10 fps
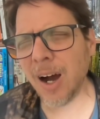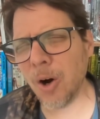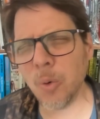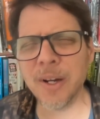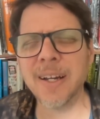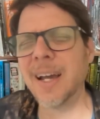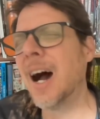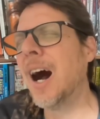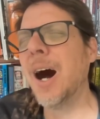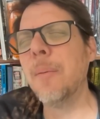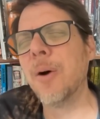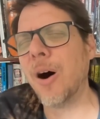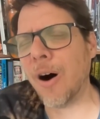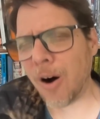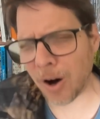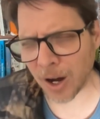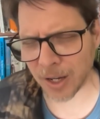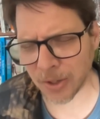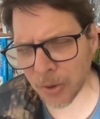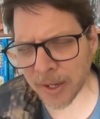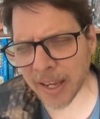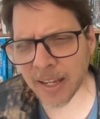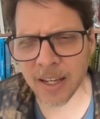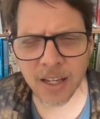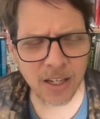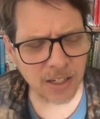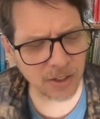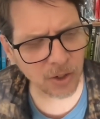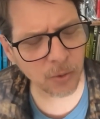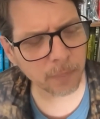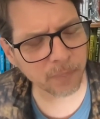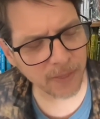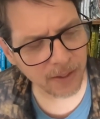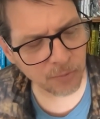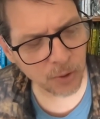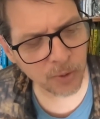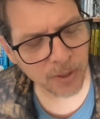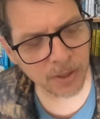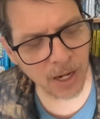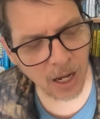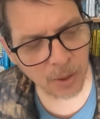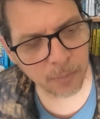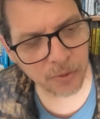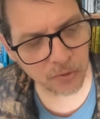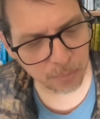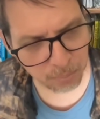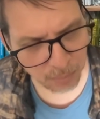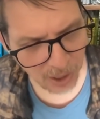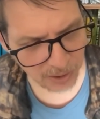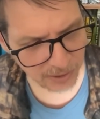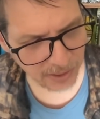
Oh, come on. Okay, you know, if you're an anonymous monk